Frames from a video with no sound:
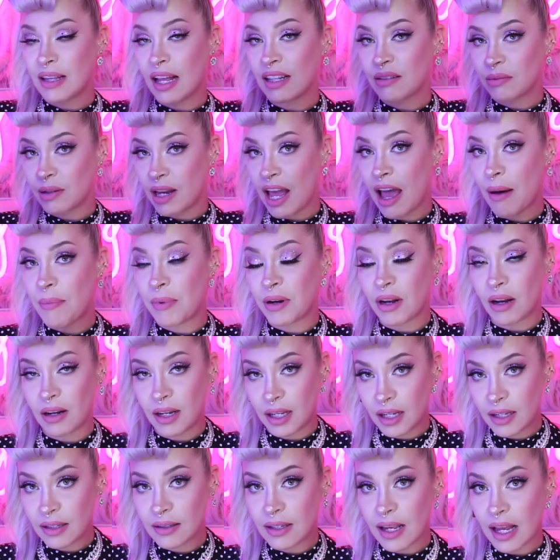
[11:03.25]
that's what happened on
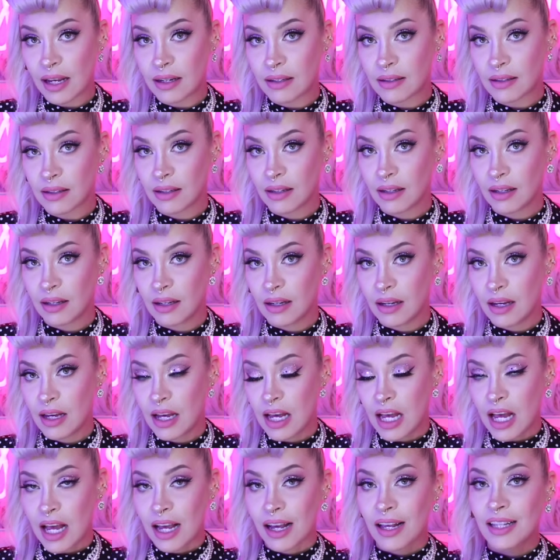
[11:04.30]
his end.
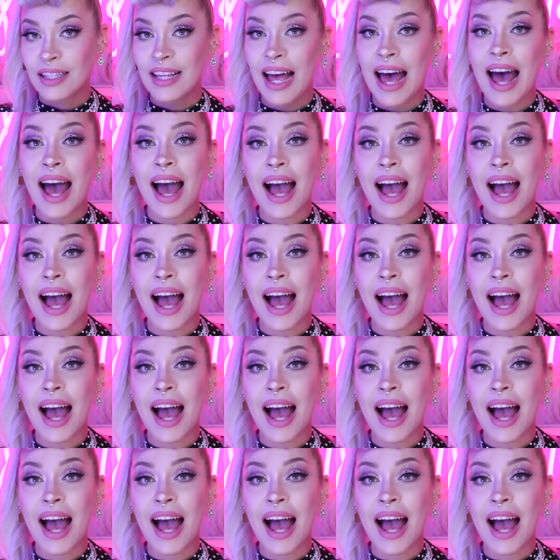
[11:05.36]
Because